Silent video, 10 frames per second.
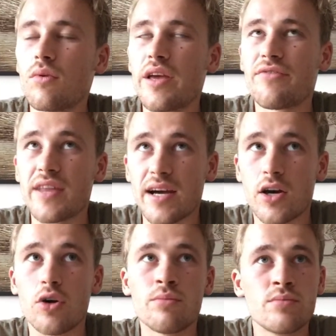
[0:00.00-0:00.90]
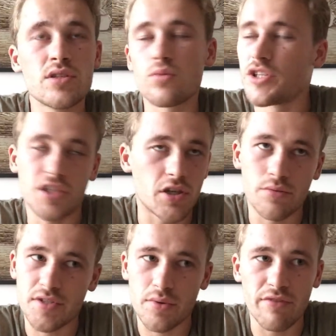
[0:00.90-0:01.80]
if that comes, which it
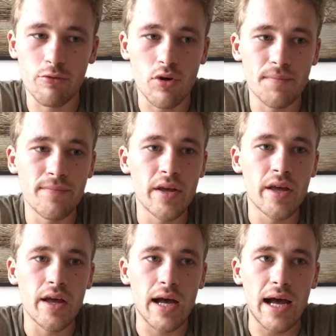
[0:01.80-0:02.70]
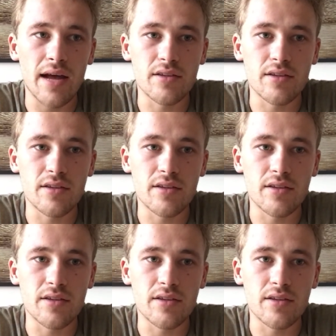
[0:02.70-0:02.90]
comes to everyone, I